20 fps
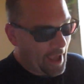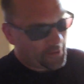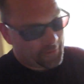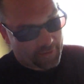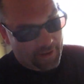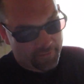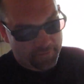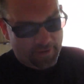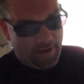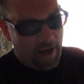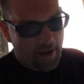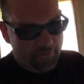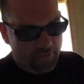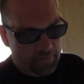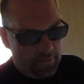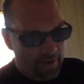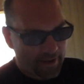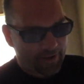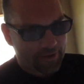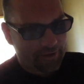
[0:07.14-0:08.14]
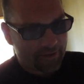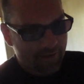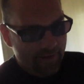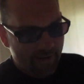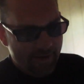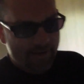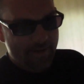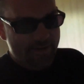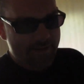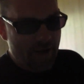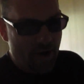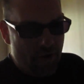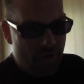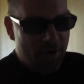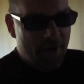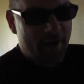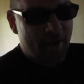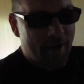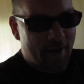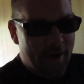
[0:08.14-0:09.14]
I don't have a coffee maker.
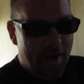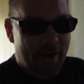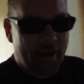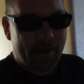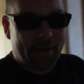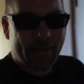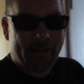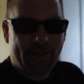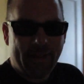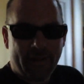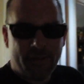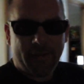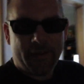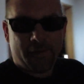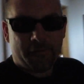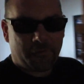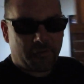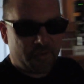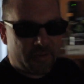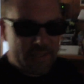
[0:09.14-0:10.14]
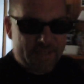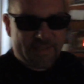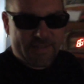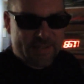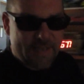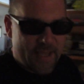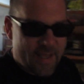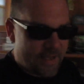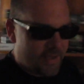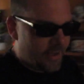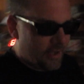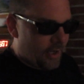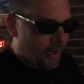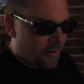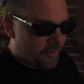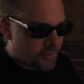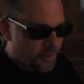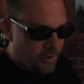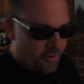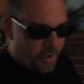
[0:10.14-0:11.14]
So, uh, for at least today,
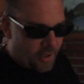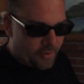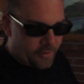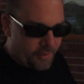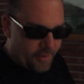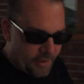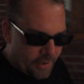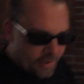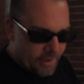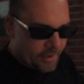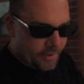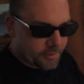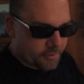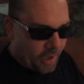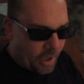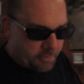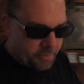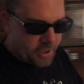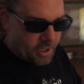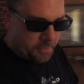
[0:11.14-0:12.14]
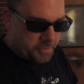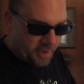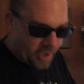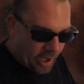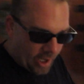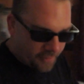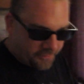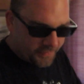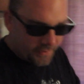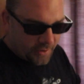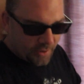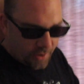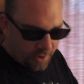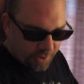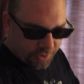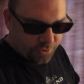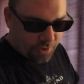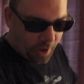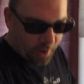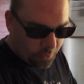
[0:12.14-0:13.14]
I'm going to go out and grab a cup of coffee,
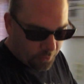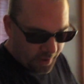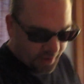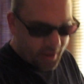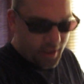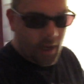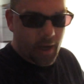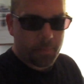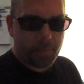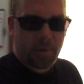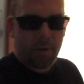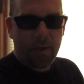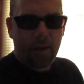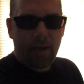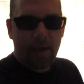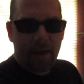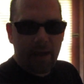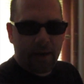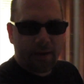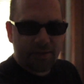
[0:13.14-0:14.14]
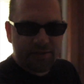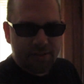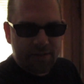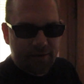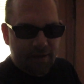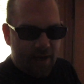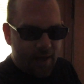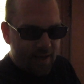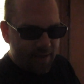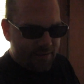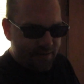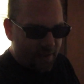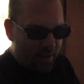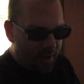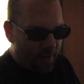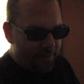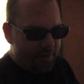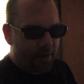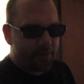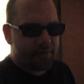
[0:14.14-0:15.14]
try to wake up, and I'll see you guys
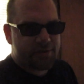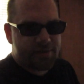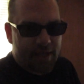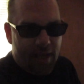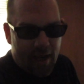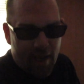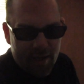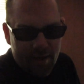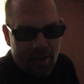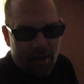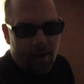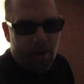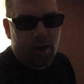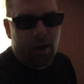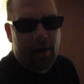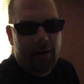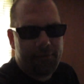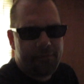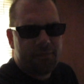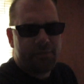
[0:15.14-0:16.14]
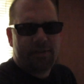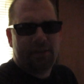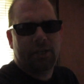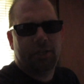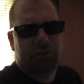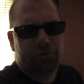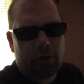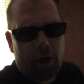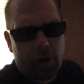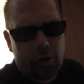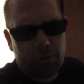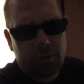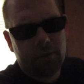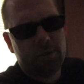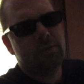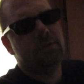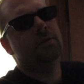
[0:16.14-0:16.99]
on the other side of the intro.